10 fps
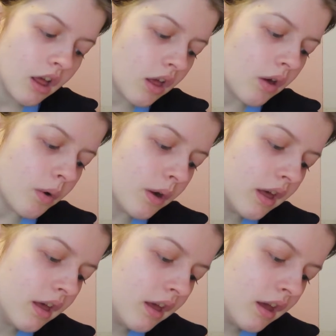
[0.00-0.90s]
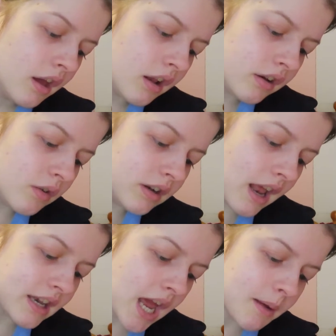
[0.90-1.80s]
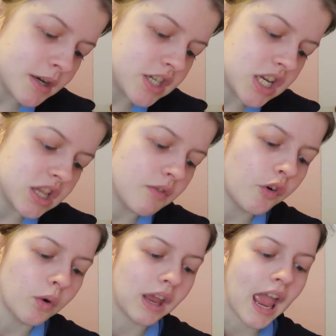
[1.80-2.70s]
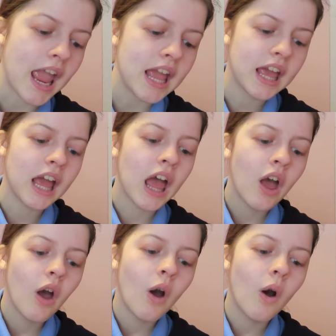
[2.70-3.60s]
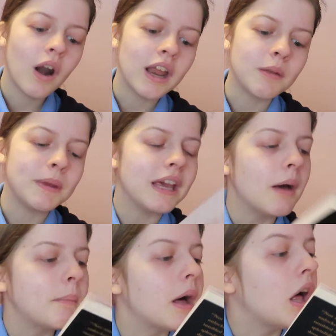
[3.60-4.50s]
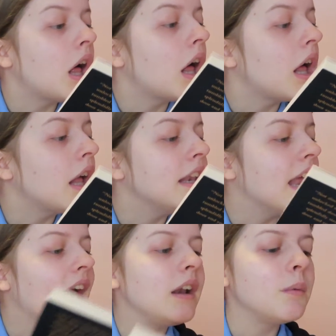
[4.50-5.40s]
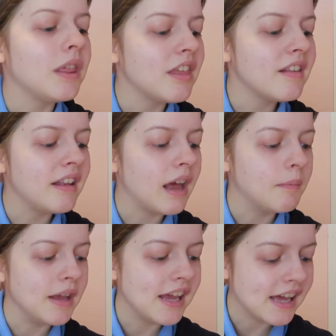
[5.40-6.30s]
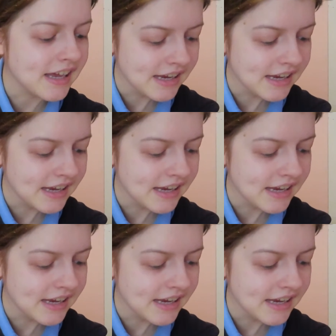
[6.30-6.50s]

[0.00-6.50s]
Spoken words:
Oh, don't let Hamish eat the fruitcake, or he'll be up all night with his tummy."